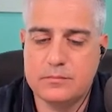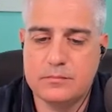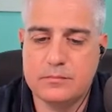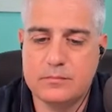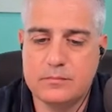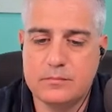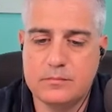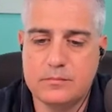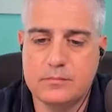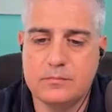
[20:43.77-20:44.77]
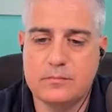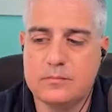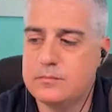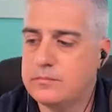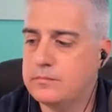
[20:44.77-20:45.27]

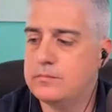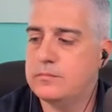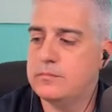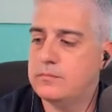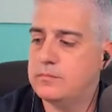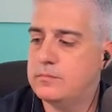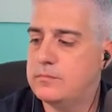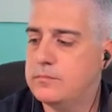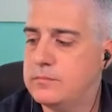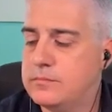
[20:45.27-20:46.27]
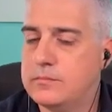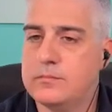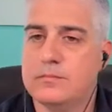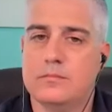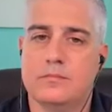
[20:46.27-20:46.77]

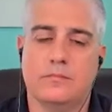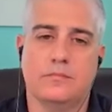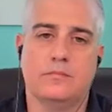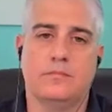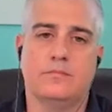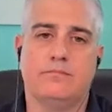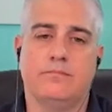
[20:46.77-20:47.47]
The person shown says nothing.